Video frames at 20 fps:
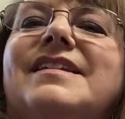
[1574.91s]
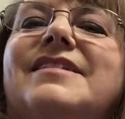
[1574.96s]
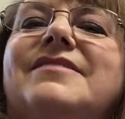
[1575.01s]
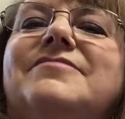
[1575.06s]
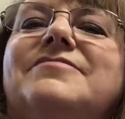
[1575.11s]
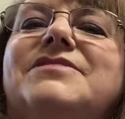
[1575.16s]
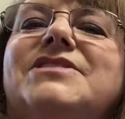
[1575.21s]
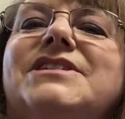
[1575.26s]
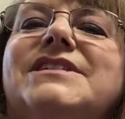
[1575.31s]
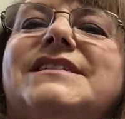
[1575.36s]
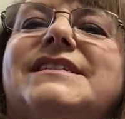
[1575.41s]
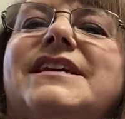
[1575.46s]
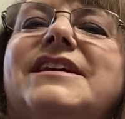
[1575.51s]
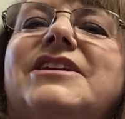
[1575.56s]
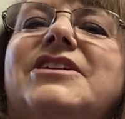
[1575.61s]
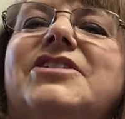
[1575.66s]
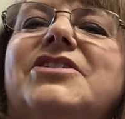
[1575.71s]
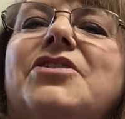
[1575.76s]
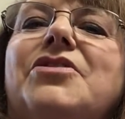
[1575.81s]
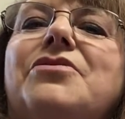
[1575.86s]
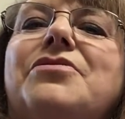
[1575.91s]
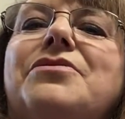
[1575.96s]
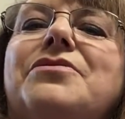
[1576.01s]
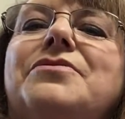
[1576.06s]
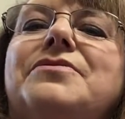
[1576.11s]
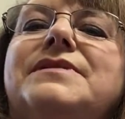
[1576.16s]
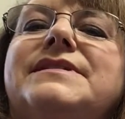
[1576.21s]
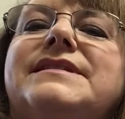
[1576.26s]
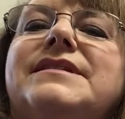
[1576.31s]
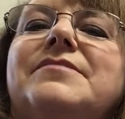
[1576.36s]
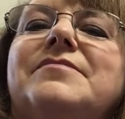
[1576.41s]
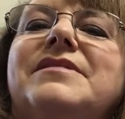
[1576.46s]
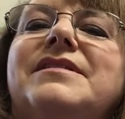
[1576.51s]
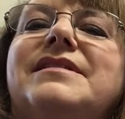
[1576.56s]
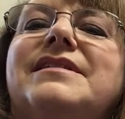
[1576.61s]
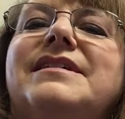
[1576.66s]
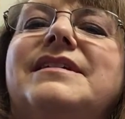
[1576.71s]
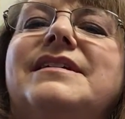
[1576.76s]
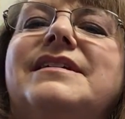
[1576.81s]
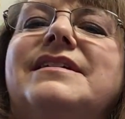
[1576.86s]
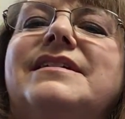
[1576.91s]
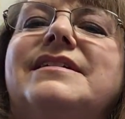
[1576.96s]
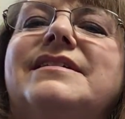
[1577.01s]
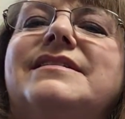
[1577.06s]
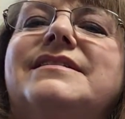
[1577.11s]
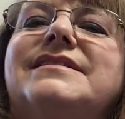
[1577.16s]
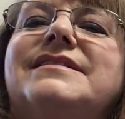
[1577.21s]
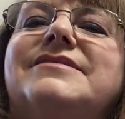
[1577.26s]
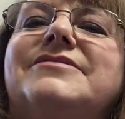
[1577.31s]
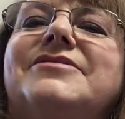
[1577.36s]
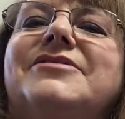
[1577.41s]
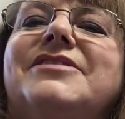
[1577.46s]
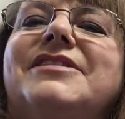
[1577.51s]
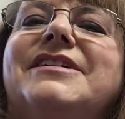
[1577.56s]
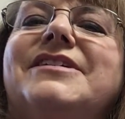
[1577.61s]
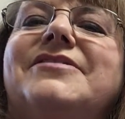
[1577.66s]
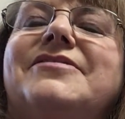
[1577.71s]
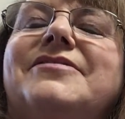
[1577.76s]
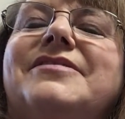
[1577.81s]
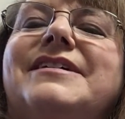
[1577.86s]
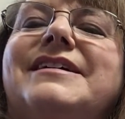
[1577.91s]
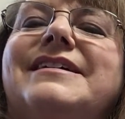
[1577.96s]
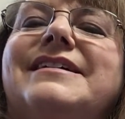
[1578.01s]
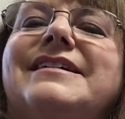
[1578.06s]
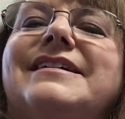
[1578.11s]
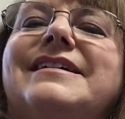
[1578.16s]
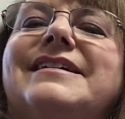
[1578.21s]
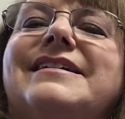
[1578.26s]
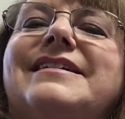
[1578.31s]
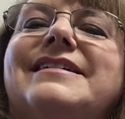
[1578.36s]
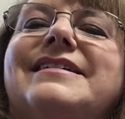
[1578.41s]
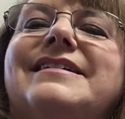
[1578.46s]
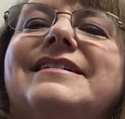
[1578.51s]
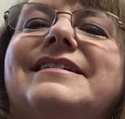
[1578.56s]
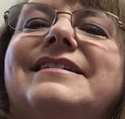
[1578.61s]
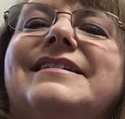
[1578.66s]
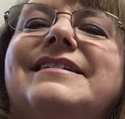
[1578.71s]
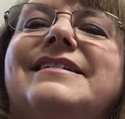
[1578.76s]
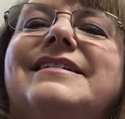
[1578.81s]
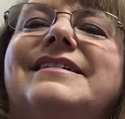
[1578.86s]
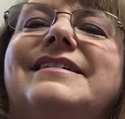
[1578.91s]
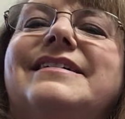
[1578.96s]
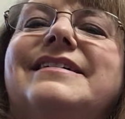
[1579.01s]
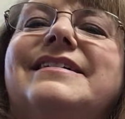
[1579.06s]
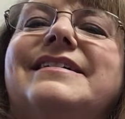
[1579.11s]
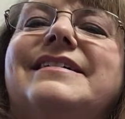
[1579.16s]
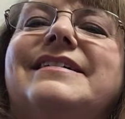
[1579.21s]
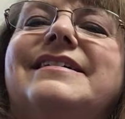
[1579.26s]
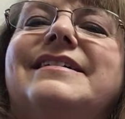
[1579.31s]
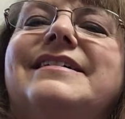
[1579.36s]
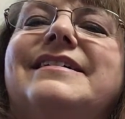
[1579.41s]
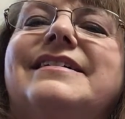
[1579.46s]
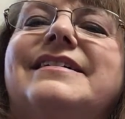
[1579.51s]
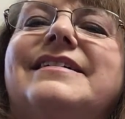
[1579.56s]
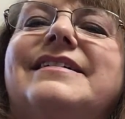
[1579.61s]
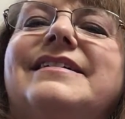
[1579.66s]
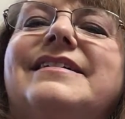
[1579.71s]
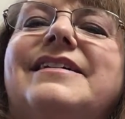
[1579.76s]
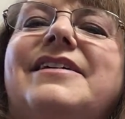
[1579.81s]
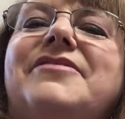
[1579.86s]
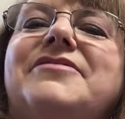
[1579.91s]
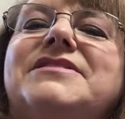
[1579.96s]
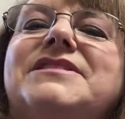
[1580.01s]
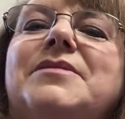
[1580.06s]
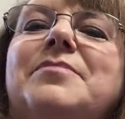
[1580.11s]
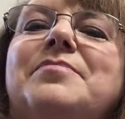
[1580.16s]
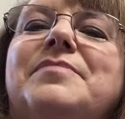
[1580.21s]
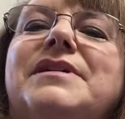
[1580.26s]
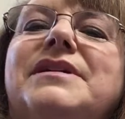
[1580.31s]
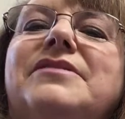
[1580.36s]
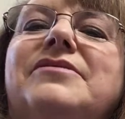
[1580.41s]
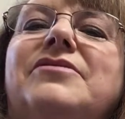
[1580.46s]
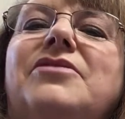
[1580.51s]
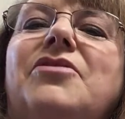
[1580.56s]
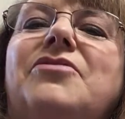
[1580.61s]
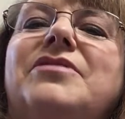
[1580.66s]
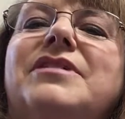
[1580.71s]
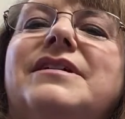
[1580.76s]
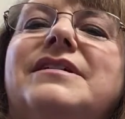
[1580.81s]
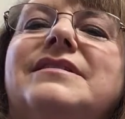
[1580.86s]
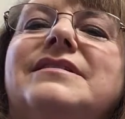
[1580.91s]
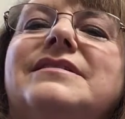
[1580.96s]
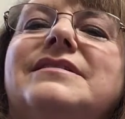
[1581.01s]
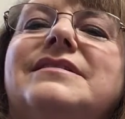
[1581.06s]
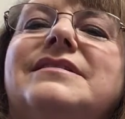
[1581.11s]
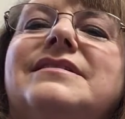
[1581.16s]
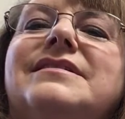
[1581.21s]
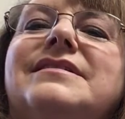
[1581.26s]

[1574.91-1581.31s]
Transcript: I'm just going to go through some of these really quick. That was a big rodent.